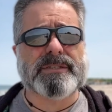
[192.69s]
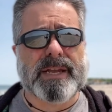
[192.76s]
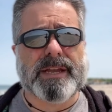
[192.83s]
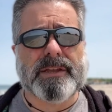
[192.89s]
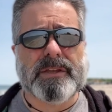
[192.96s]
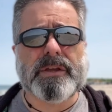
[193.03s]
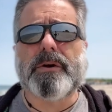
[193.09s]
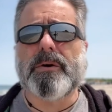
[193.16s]

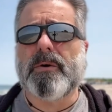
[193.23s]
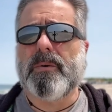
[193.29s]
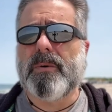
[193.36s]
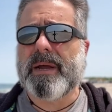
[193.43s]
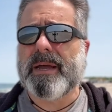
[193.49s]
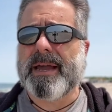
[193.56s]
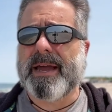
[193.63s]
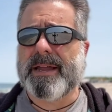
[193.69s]
like you
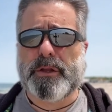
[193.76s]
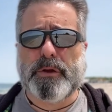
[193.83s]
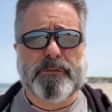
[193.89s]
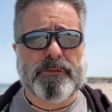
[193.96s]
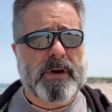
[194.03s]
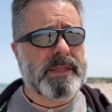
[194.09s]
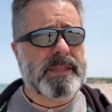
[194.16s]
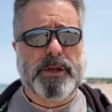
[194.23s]
and you
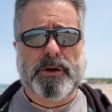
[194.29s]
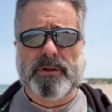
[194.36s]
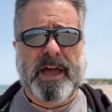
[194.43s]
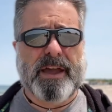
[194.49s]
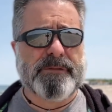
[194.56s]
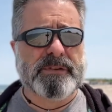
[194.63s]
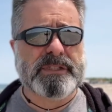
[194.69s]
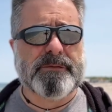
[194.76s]
find that your
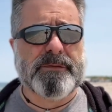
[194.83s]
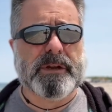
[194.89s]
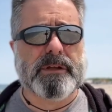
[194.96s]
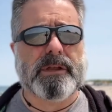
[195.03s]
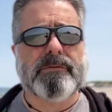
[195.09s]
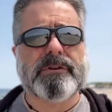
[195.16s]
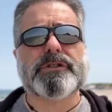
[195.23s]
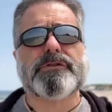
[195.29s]
life is severely
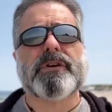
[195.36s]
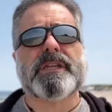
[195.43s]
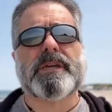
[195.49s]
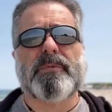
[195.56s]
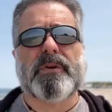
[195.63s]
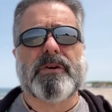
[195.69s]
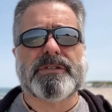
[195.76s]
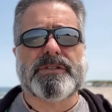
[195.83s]
restricted
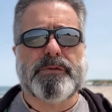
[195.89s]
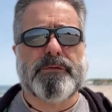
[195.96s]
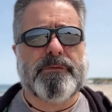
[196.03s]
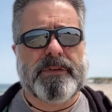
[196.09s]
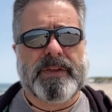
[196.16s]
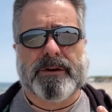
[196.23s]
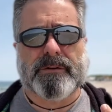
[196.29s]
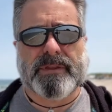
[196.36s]
because you
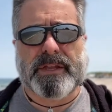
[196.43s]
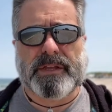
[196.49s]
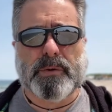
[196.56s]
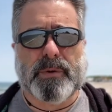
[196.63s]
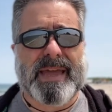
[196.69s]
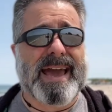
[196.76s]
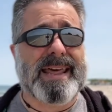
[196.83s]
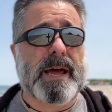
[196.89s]
fear that you
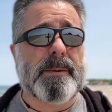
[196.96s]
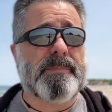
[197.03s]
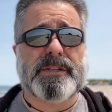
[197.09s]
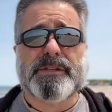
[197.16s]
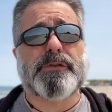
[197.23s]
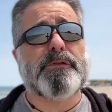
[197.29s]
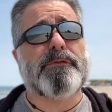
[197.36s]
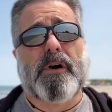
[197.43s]
cannot be
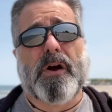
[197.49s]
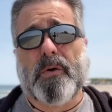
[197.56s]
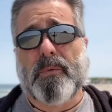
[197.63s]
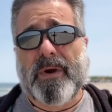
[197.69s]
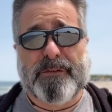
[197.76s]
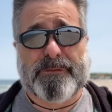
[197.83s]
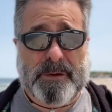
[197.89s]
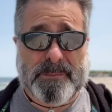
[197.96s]
too far
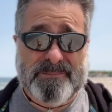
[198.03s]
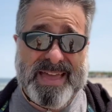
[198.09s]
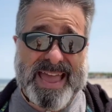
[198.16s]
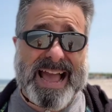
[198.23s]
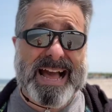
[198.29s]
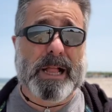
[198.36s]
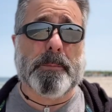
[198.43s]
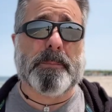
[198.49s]
away from
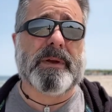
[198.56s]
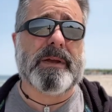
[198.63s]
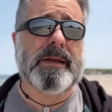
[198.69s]
help